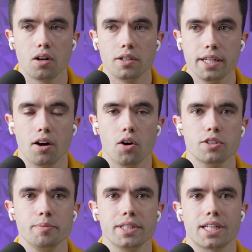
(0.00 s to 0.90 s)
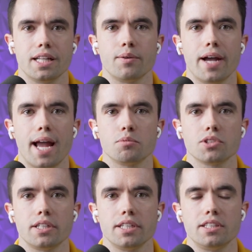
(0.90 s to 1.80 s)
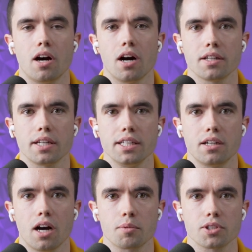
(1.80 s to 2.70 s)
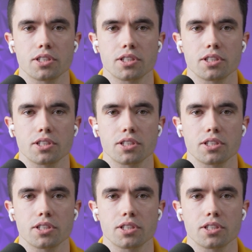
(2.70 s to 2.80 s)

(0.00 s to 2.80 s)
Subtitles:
Yeah, ultimately, it's kinda like what Amazon did to online e-commerce.